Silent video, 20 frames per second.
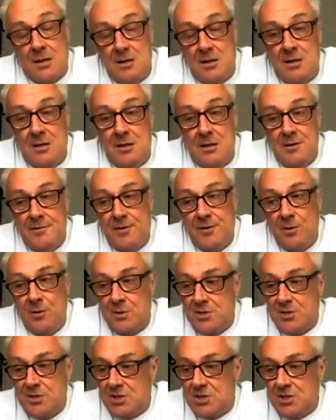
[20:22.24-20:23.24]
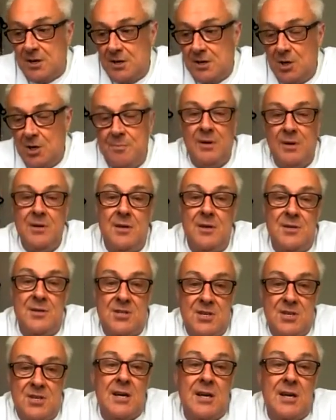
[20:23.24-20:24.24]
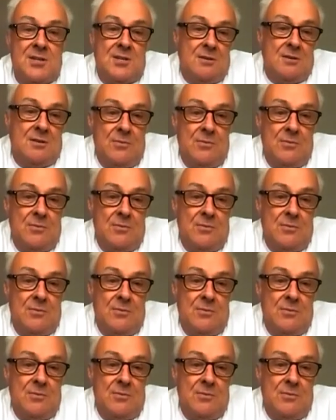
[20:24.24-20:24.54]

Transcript: If you were to say open 6